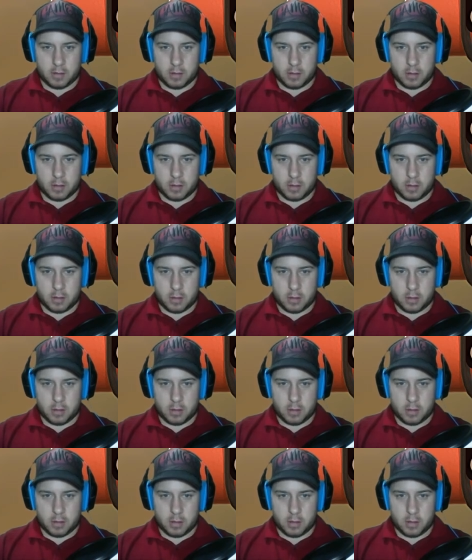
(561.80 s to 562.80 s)

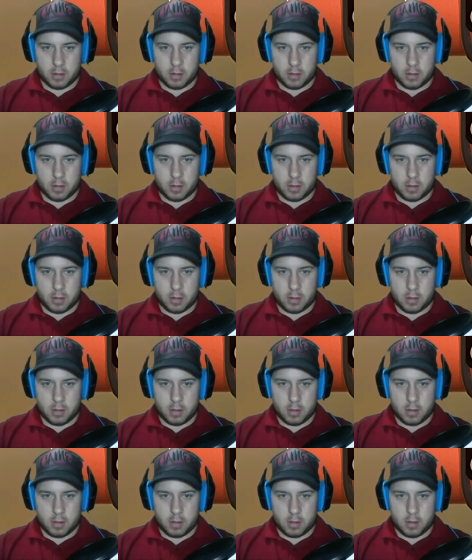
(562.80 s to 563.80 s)

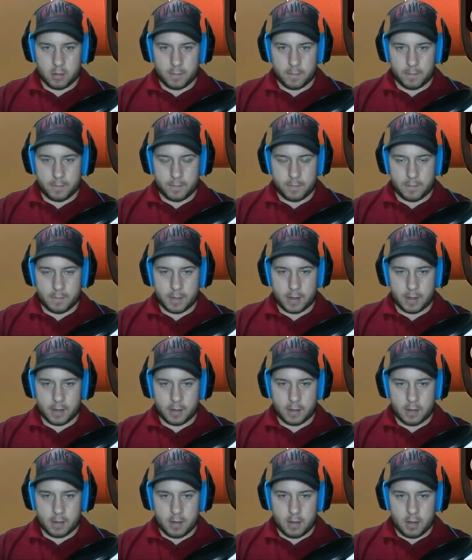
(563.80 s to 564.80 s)

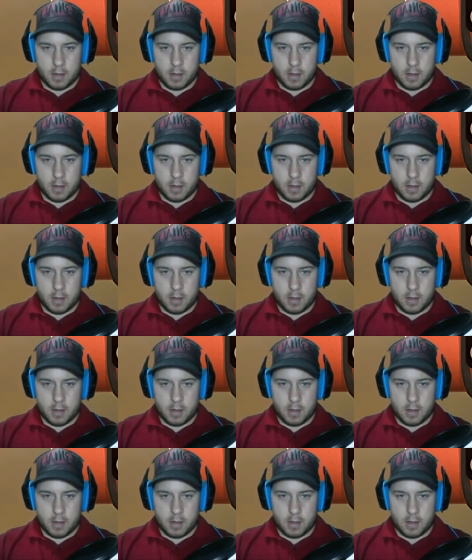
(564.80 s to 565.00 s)
(silence)